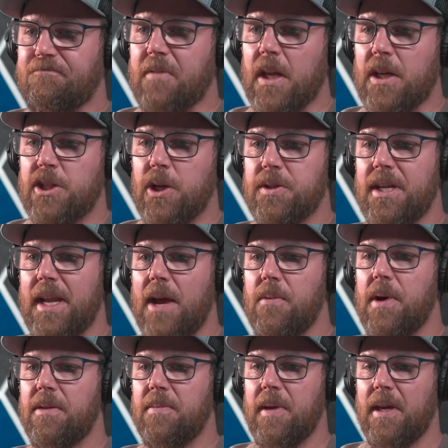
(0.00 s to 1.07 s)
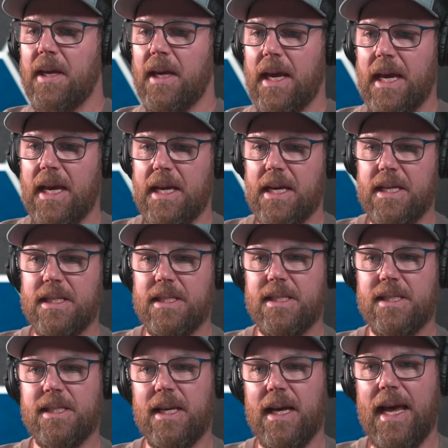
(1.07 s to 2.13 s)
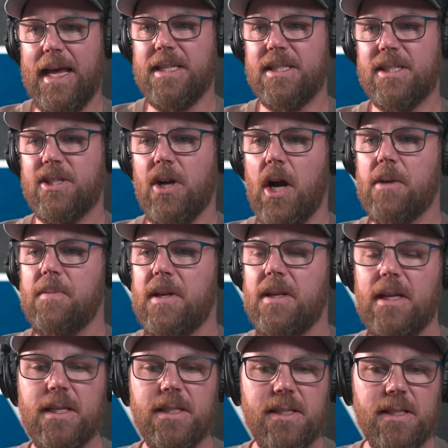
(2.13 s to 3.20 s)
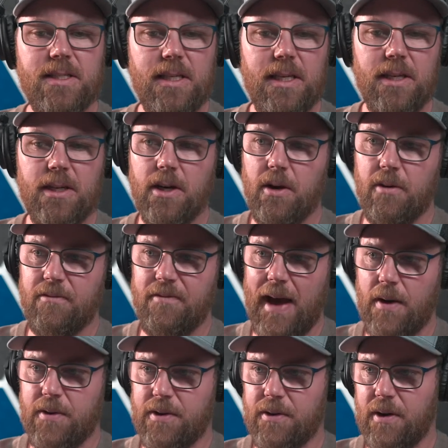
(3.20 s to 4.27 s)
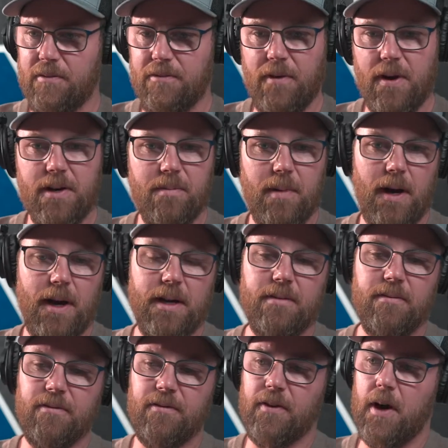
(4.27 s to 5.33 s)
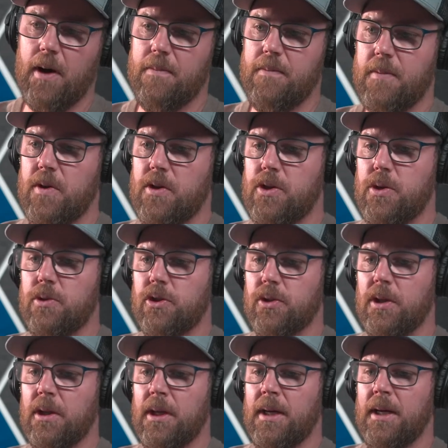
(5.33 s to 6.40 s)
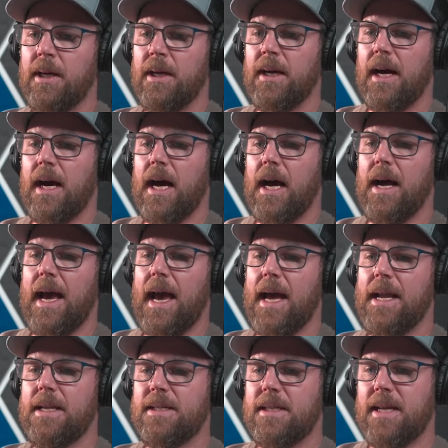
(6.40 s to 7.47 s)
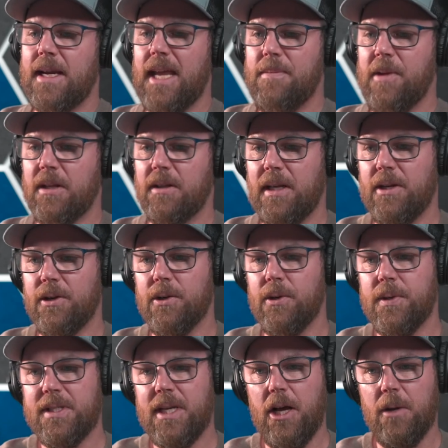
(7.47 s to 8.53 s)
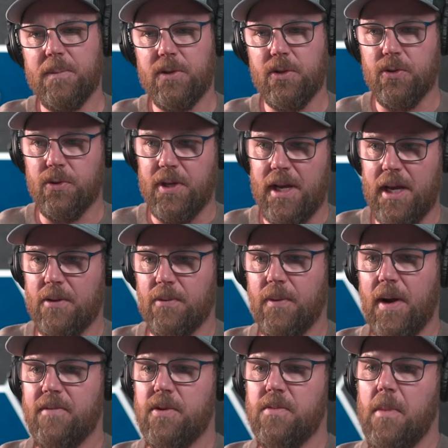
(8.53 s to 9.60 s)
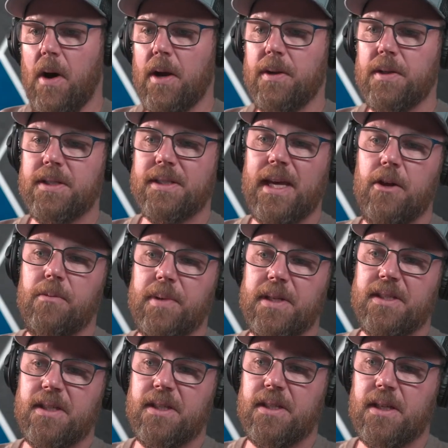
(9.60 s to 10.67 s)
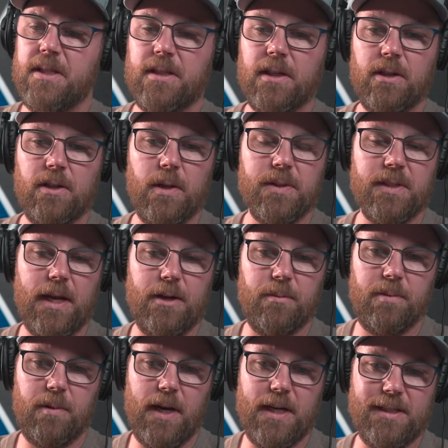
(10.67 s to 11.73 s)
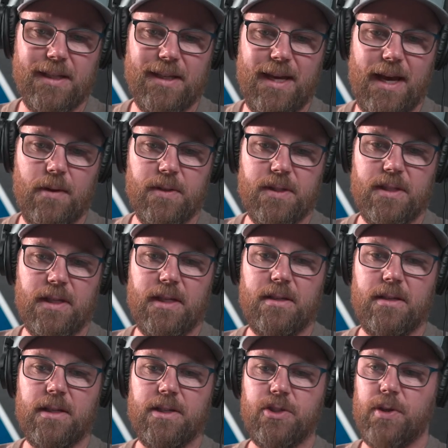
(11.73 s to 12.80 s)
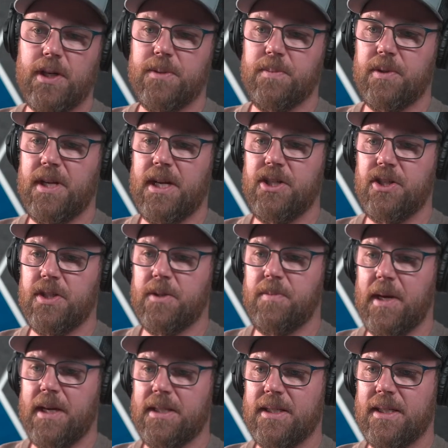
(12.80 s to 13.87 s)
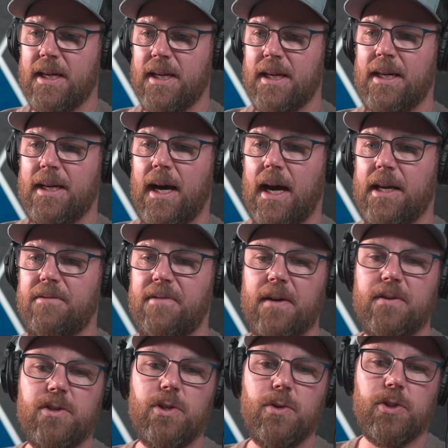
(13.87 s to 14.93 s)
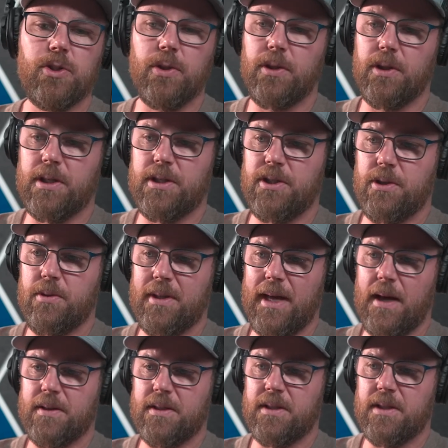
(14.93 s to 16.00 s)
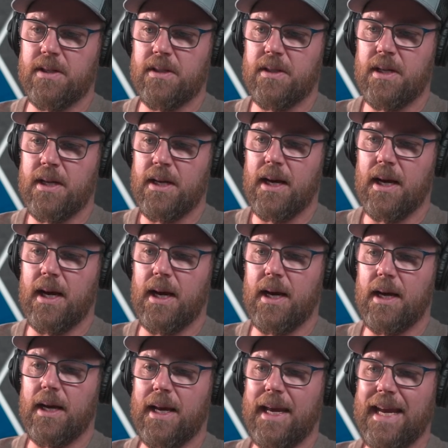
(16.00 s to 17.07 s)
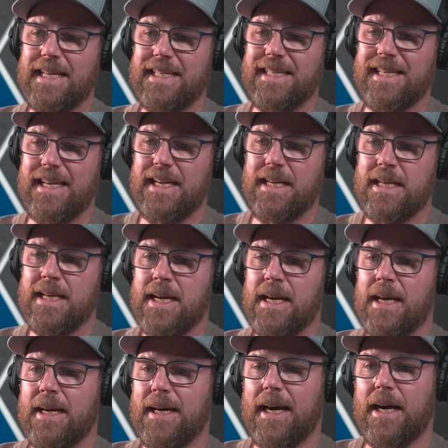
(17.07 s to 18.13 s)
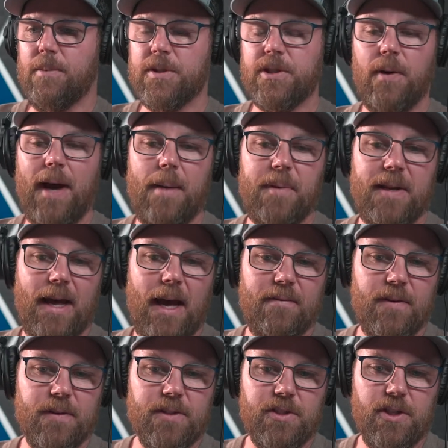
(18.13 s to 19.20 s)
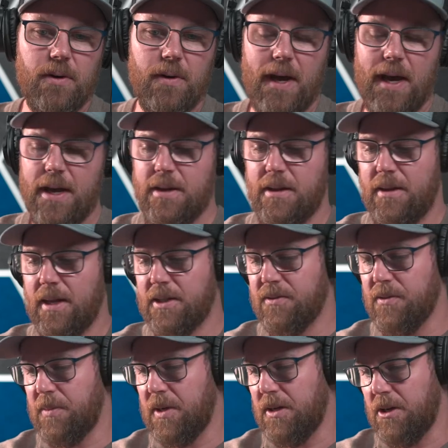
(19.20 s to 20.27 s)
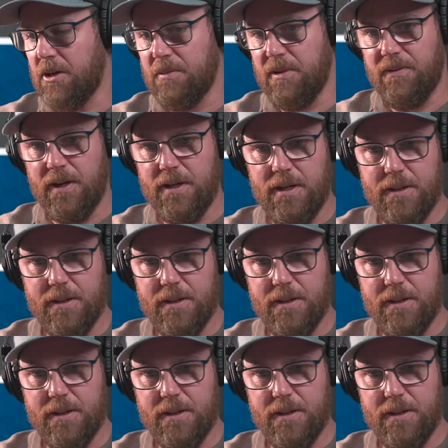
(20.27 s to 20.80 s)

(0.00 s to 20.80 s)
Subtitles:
So today with me is Ed Stockman. He is the CEO, founder, and friend of mine from Neutral. Ed is a dynamic leader who has helped create revenue models, scale businesses, and close enterprise accounts in the transportation space. He founded Neutral in 2018. We're so happy to have you on the show, Ed. Thanks for being here, my friend.